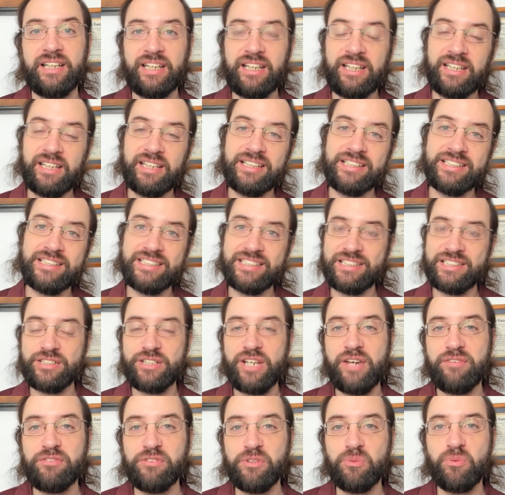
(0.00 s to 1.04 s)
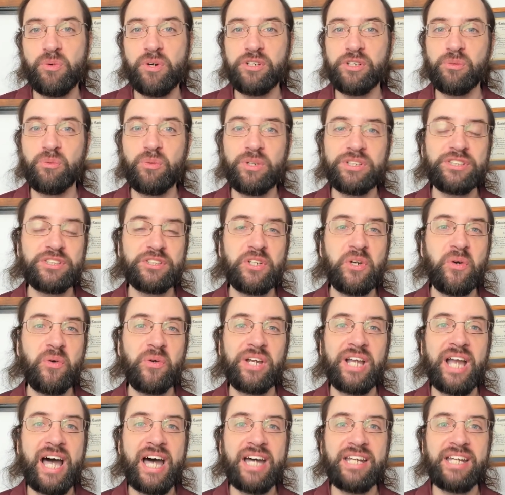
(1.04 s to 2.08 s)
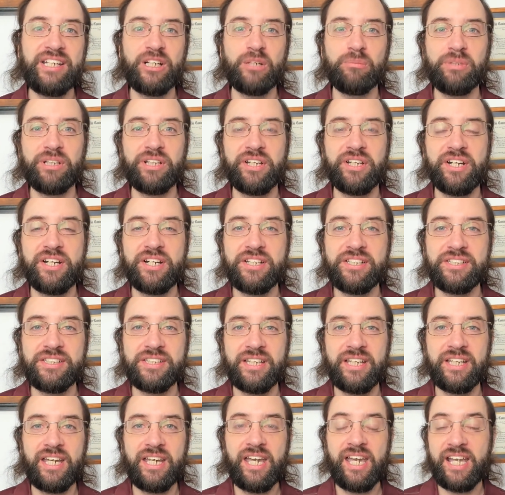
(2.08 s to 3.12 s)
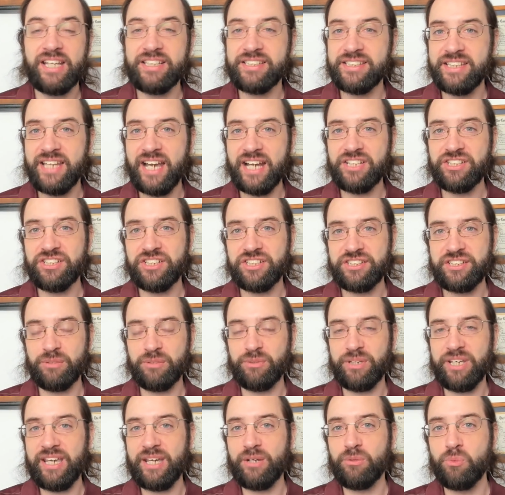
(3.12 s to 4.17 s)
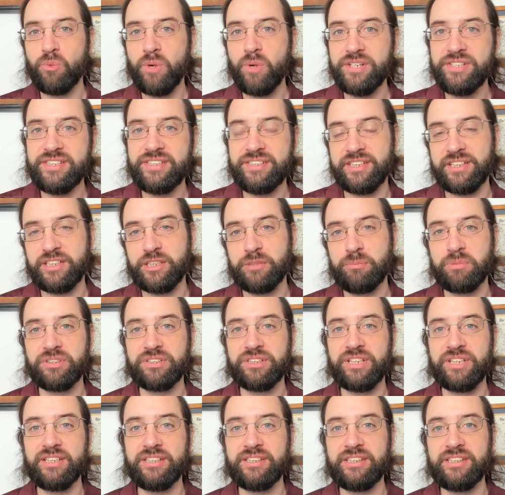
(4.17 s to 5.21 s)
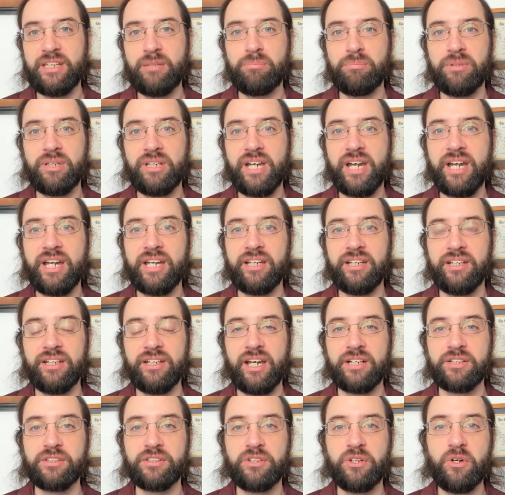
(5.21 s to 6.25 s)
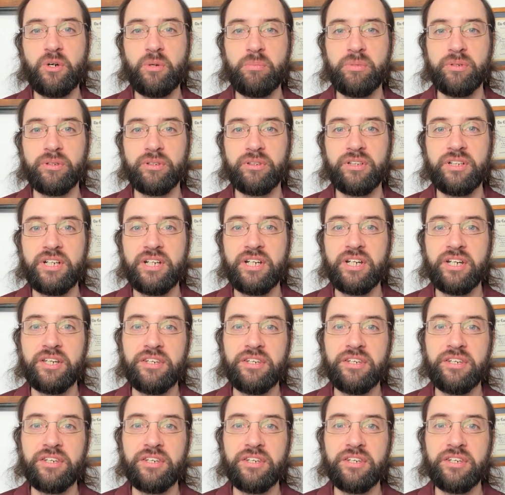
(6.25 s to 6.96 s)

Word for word: And you have to wonder what's going on here because it's not just that we had one 6% CPI in October,